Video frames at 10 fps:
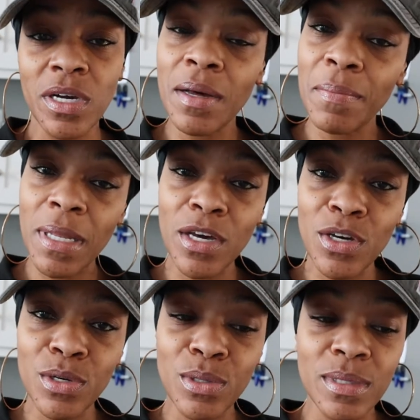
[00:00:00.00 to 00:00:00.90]

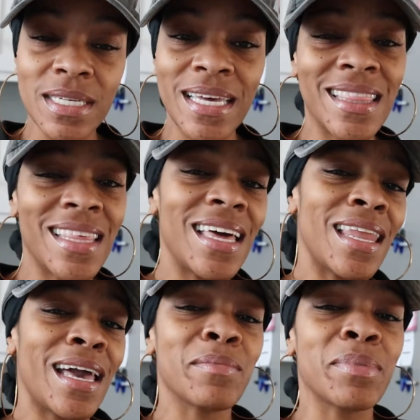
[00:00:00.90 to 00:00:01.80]
uploads hit that
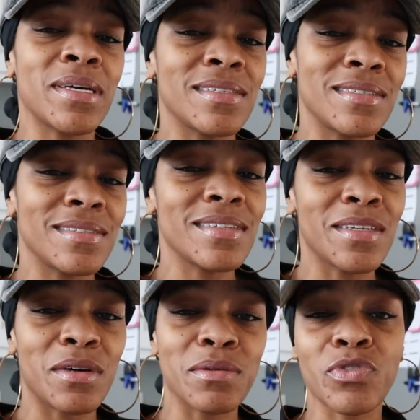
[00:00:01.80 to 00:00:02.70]
like button you
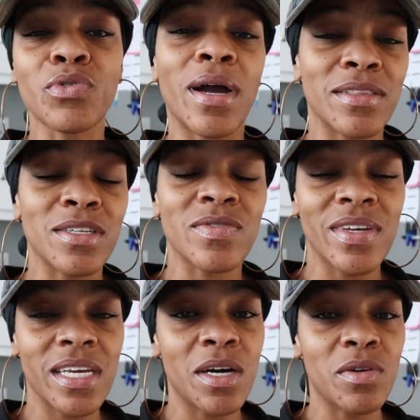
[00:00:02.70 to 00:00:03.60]
know throughout this
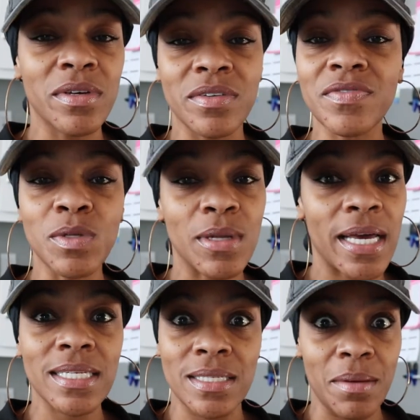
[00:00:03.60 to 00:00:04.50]
video if you
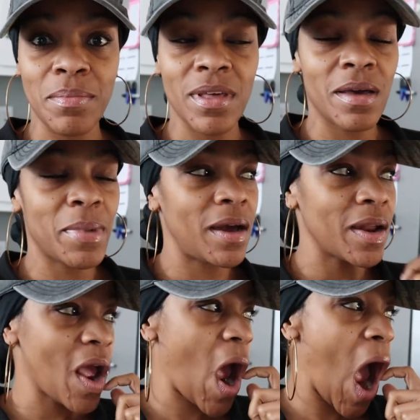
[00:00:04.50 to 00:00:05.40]
like something
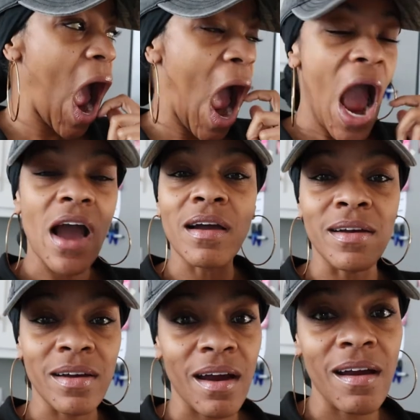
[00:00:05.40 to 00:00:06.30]
about it
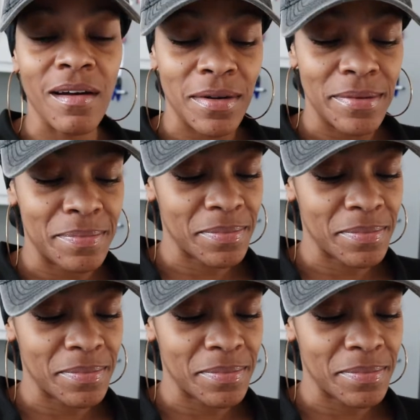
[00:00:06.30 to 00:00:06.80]
girl